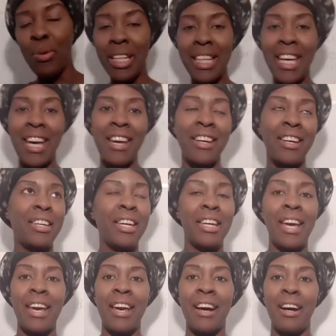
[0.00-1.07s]
moun ki
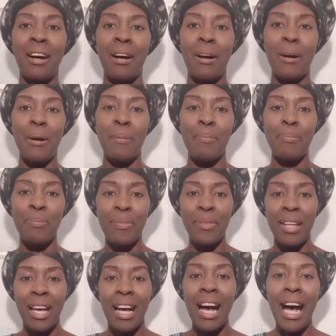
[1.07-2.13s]
gen
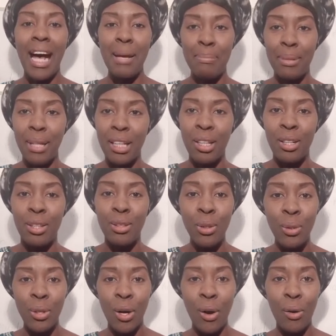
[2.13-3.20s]
high blood
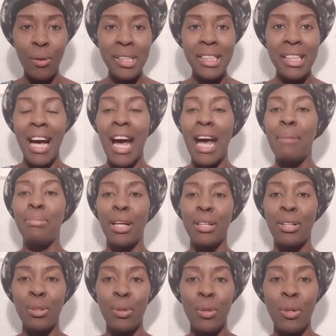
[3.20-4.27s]
glucose
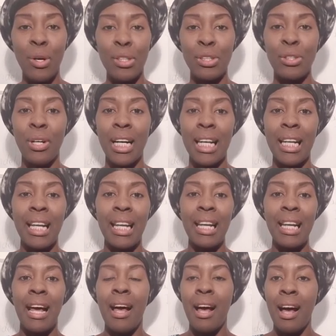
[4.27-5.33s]
yo
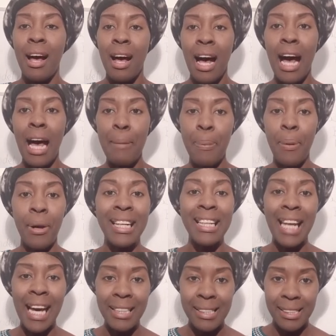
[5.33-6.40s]
rele
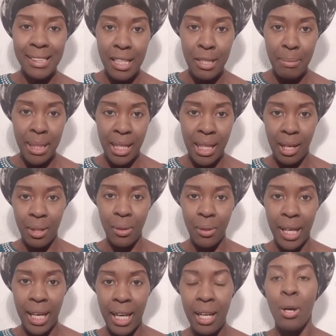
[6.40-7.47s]
hyperglycemia,
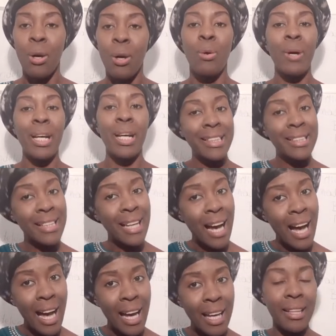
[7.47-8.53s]
okay? When it's
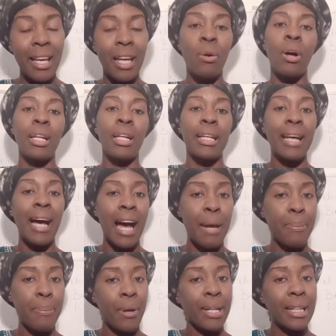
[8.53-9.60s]
high they call it
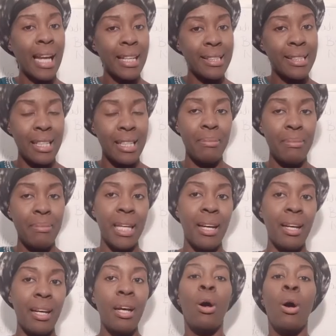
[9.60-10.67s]
hyperglycemia,
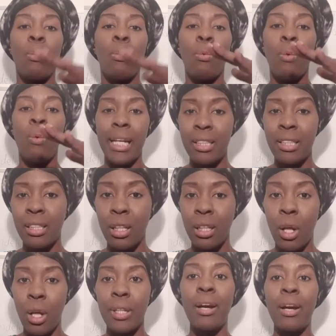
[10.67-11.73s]
when it's
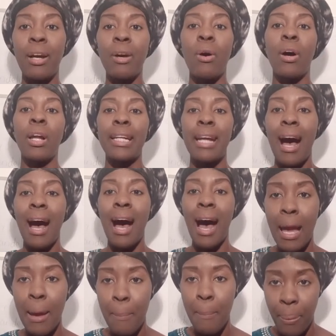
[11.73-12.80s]
low they call it
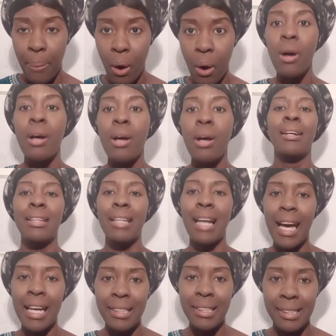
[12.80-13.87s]

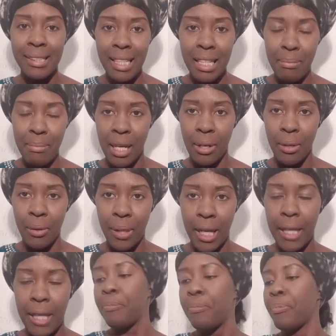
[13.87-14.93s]
hypoglycemia,
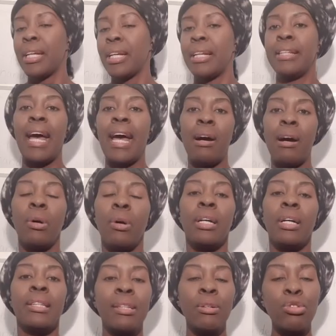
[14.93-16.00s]
okay? Now,
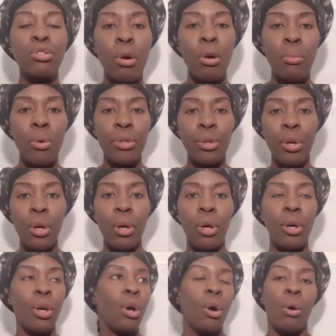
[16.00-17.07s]
si ou son moun
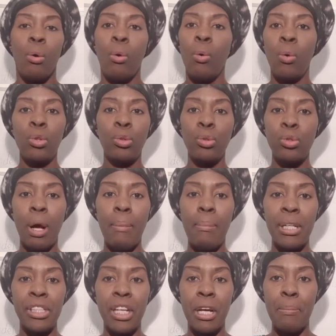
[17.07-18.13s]
ke ou toujwa
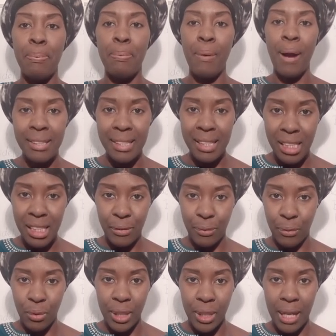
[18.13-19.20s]
manje processed
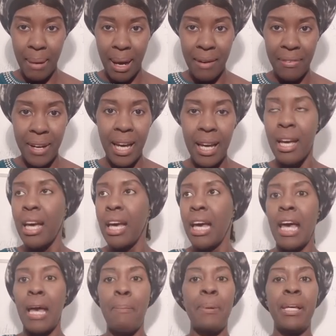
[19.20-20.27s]
food, e ba vwe,
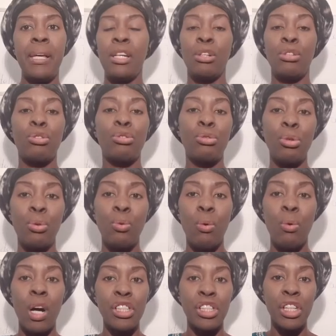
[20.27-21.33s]
et puis
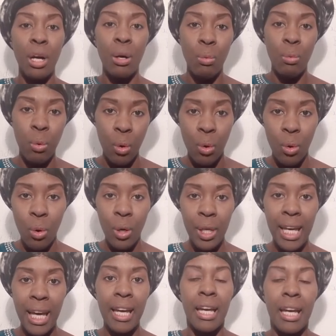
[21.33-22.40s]
sucre en jan wo,
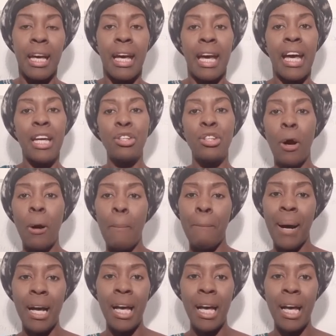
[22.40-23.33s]
okay? And your